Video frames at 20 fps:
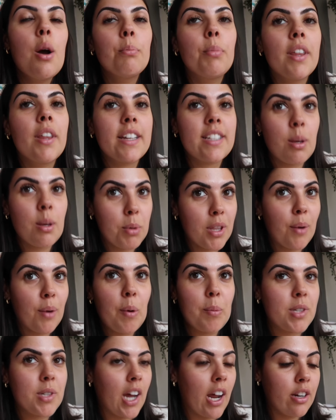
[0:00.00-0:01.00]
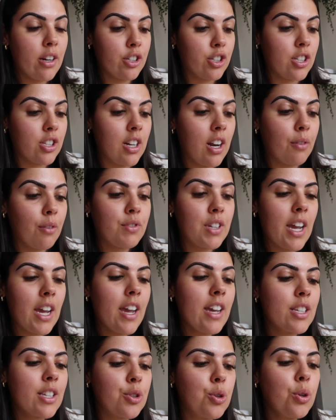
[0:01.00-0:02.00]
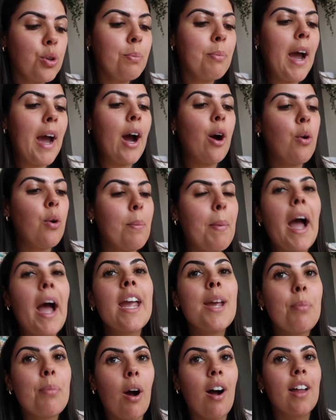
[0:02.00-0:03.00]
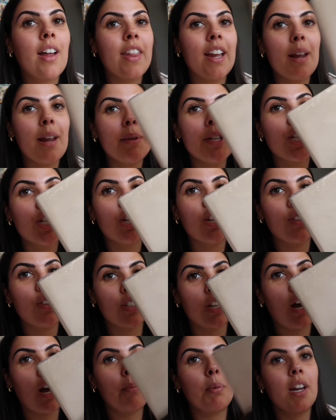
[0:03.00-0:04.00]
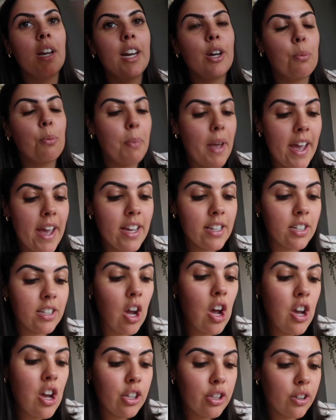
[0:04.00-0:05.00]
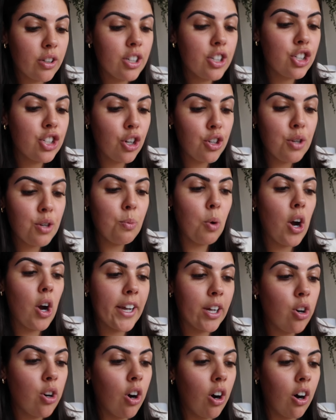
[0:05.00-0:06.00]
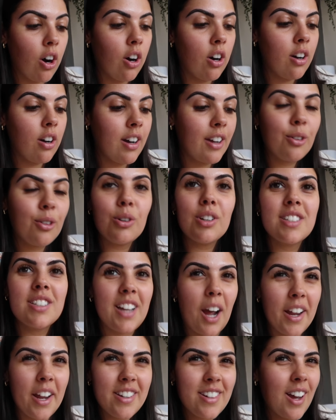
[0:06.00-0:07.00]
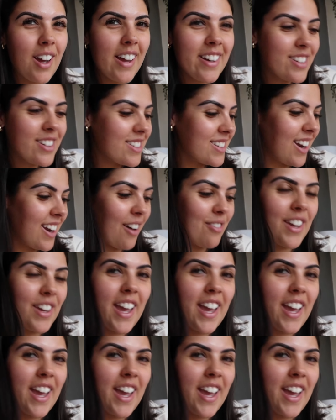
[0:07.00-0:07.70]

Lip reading: but they sent me their website and I just loved it. It's called Mal Paper, and they let me choose a couple of little bits. So I'm going to show you what I got, and honestly, I just love